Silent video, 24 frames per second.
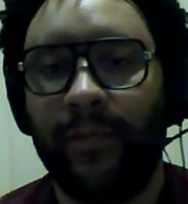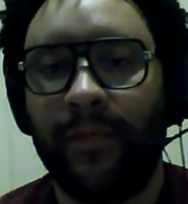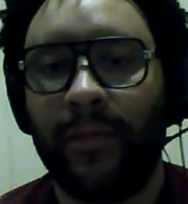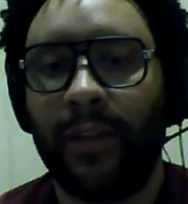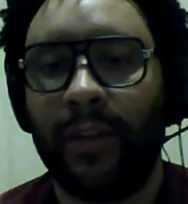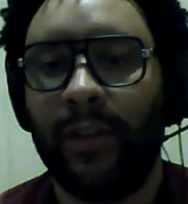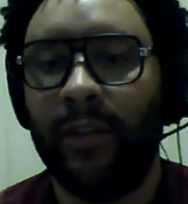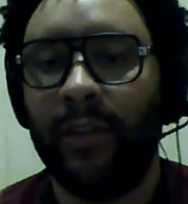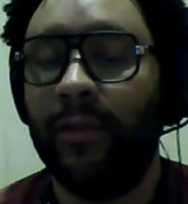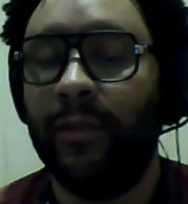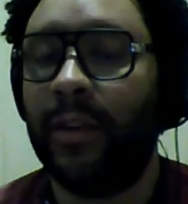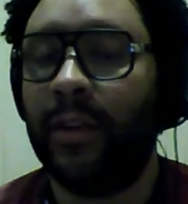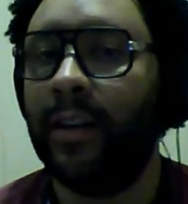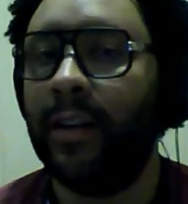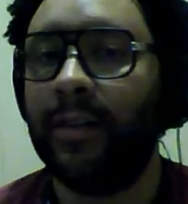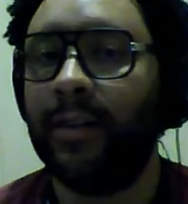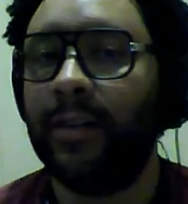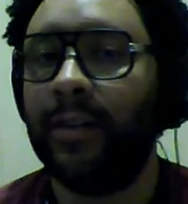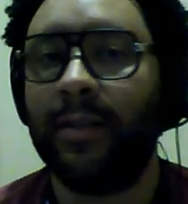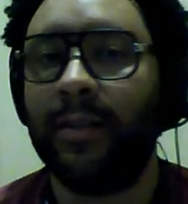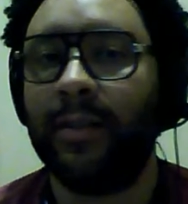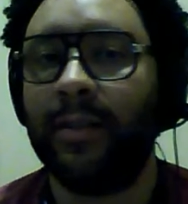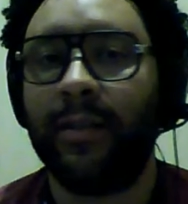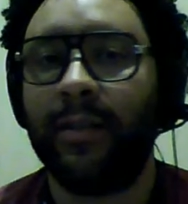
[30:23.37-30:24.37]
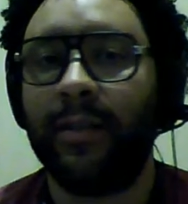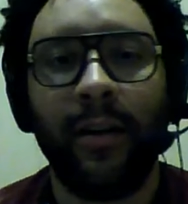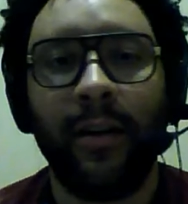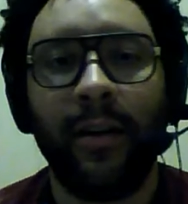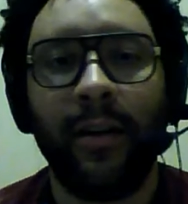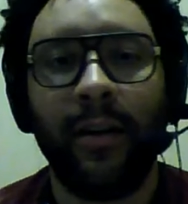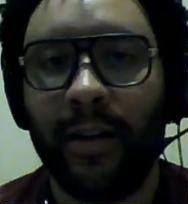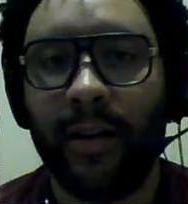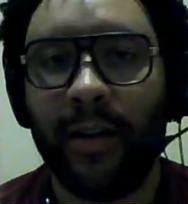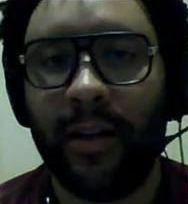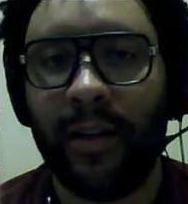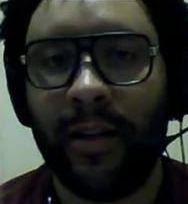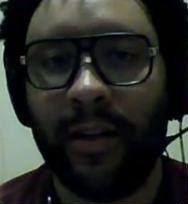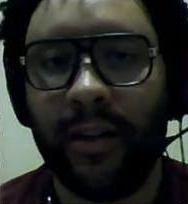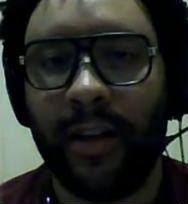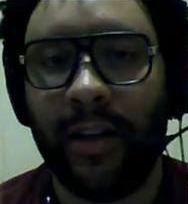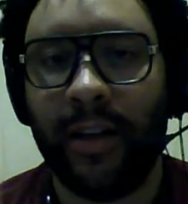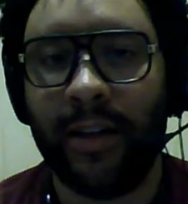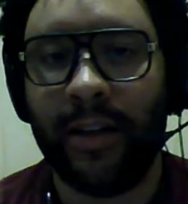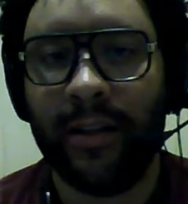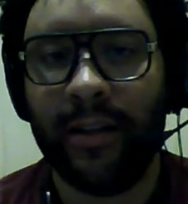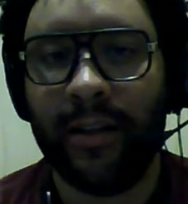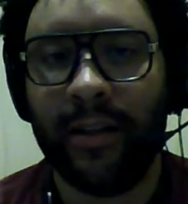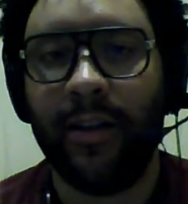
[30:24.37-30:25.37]
You can't start marketing
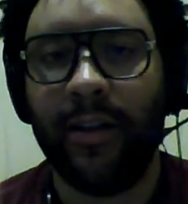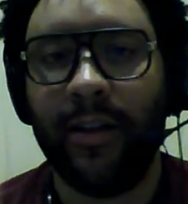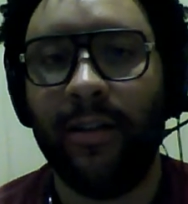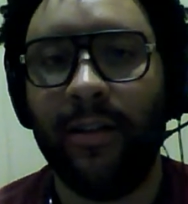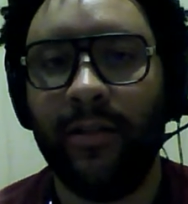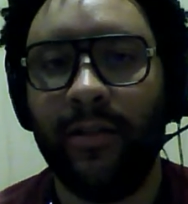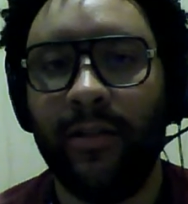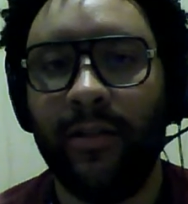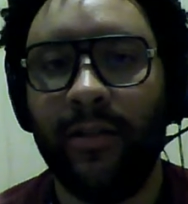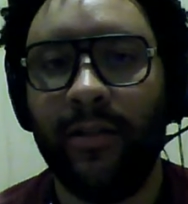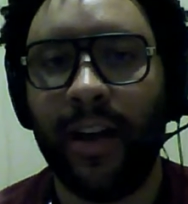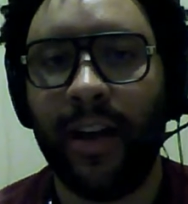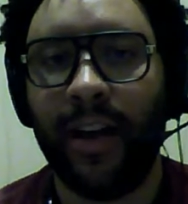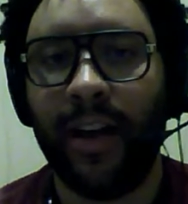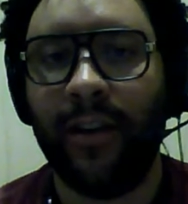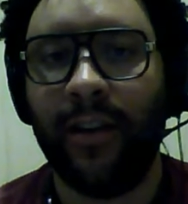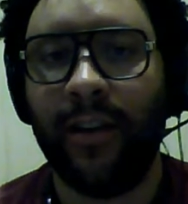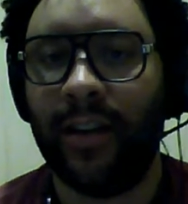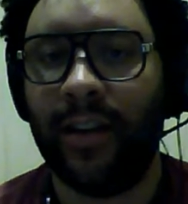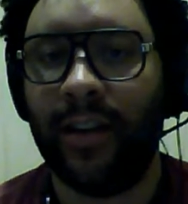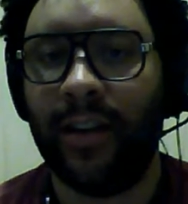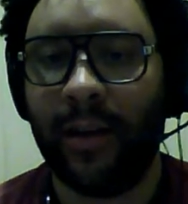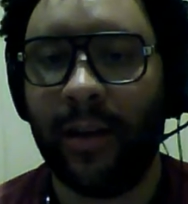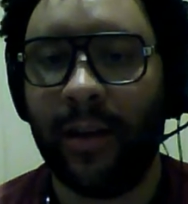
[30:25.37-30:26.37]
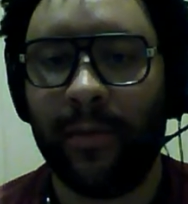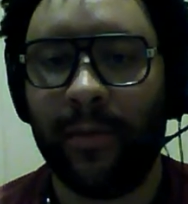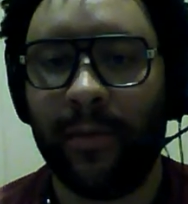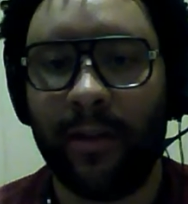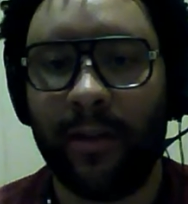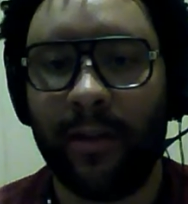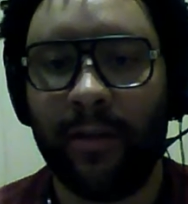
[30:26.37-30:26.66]
until you have a game plan.